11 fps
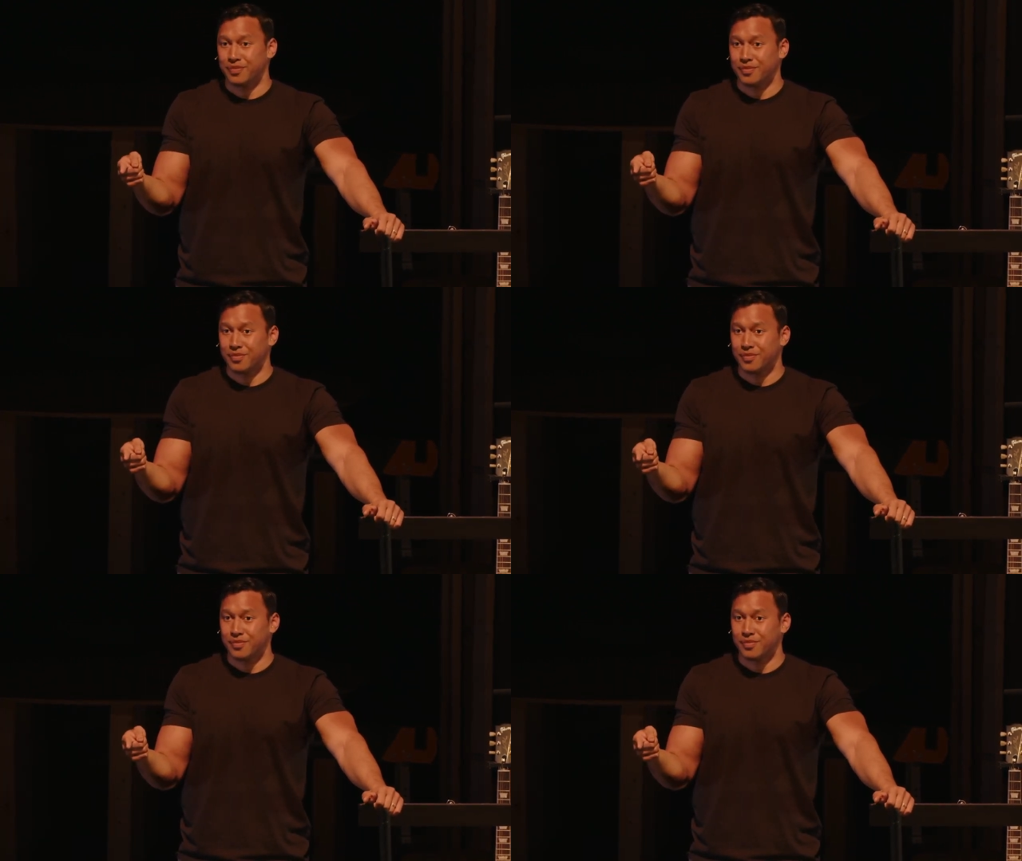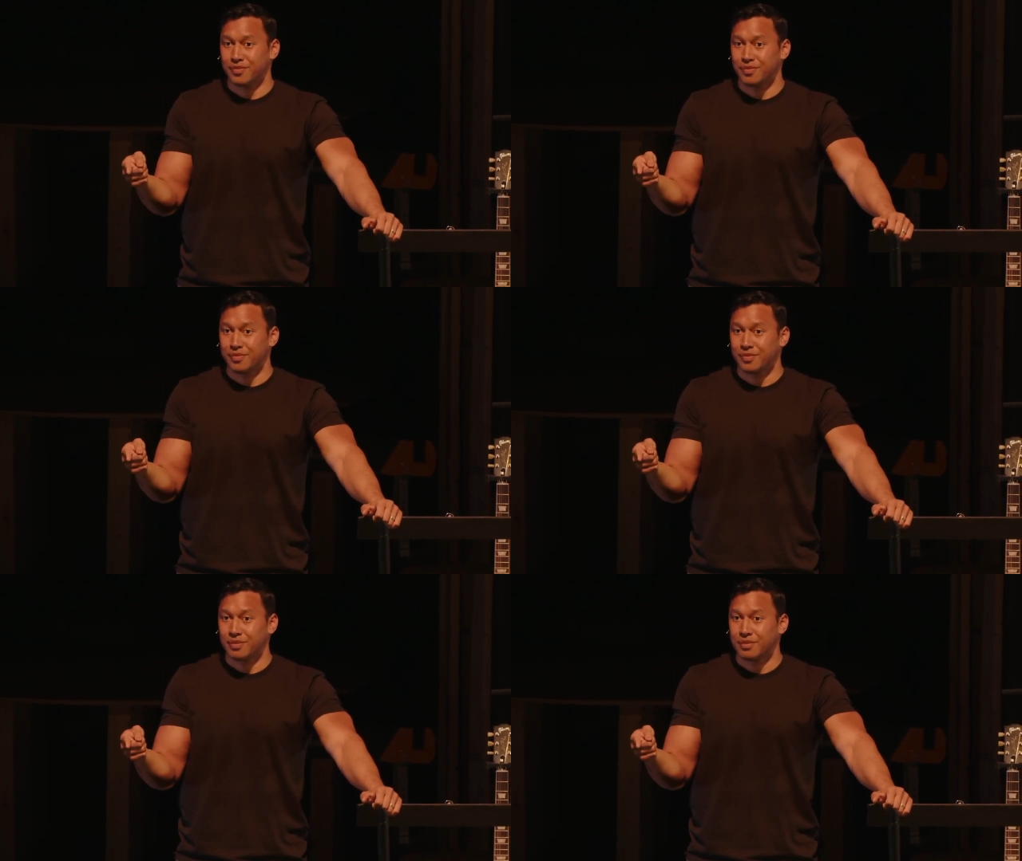
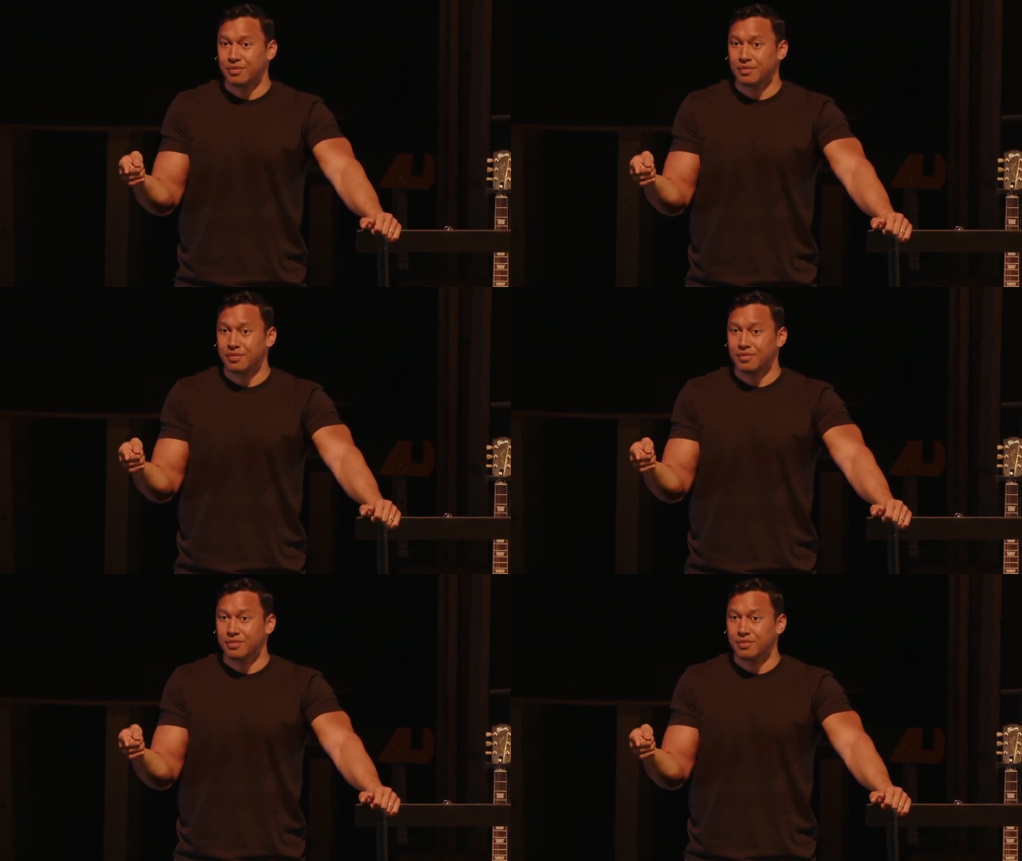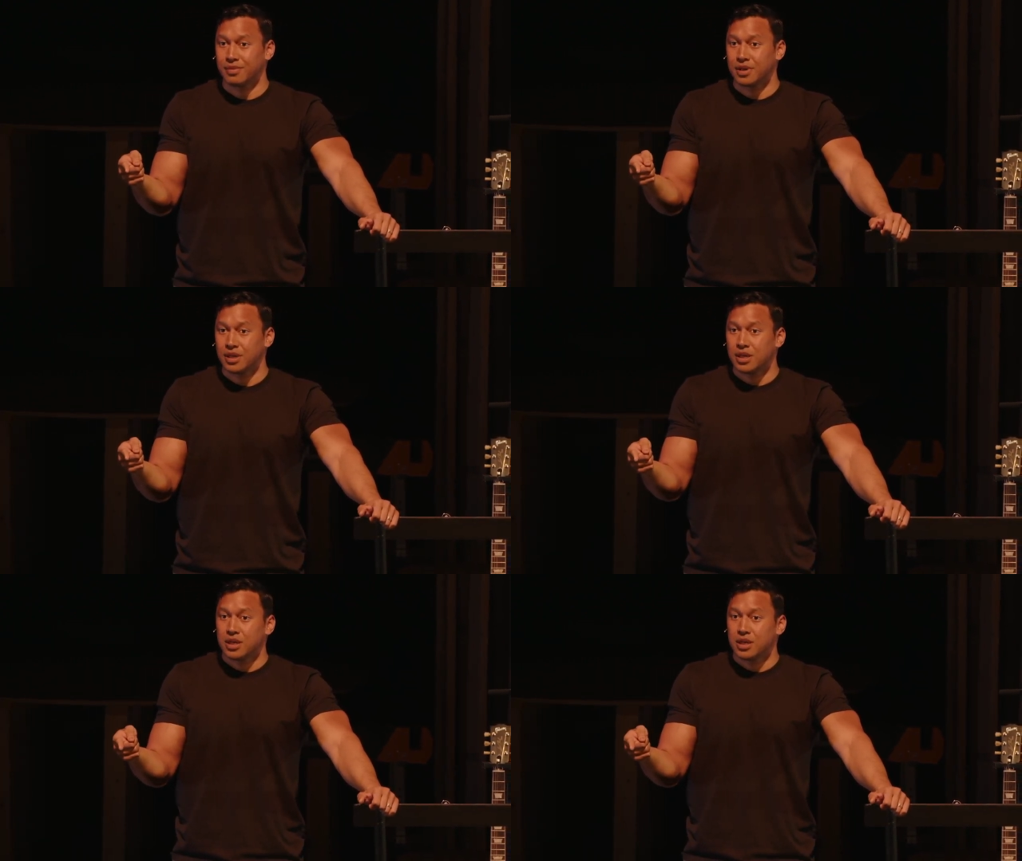(no one is talking)